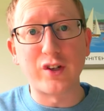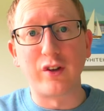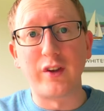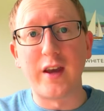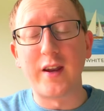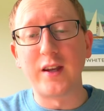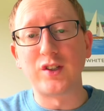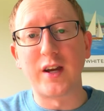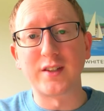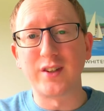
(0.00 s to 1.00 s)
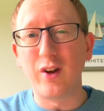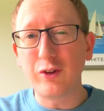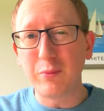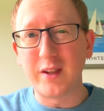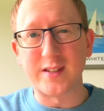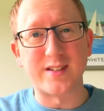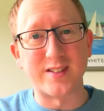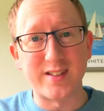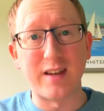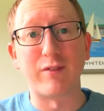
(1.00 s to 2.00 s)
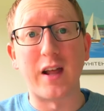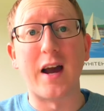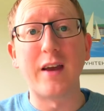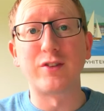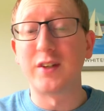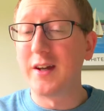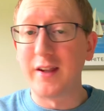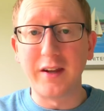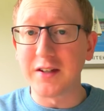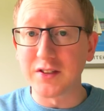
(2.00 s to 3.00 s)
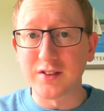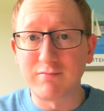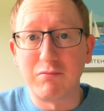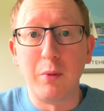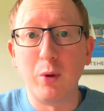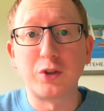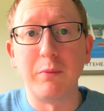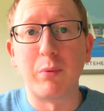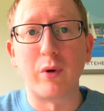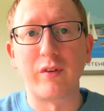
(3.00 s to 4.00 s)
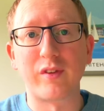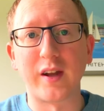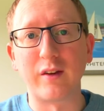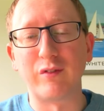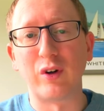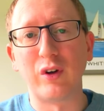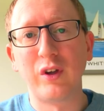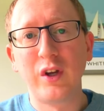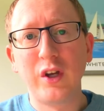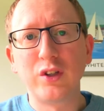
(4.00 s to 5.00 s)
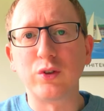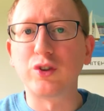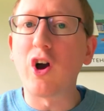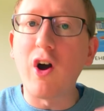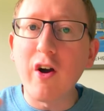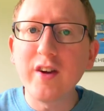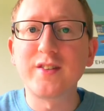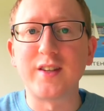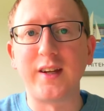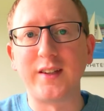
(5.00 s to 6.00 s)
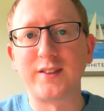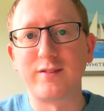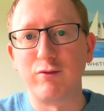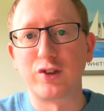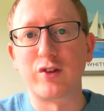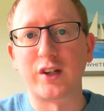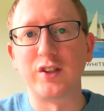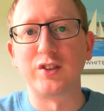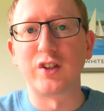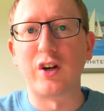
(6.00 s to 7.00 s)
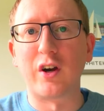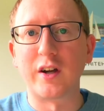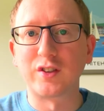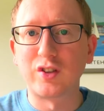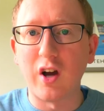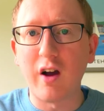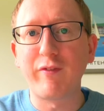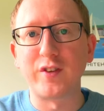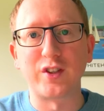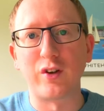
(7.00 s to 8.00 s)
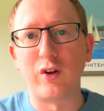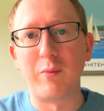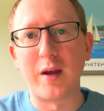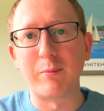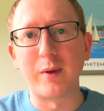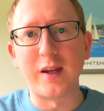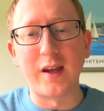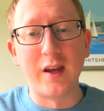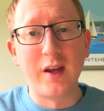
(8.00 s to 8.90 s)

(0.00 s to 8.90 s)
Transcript: on the NHS, and ultimately it's to save lives, and that is the most important thing of all. So as hard as these restrictions are, as tough as it all might be,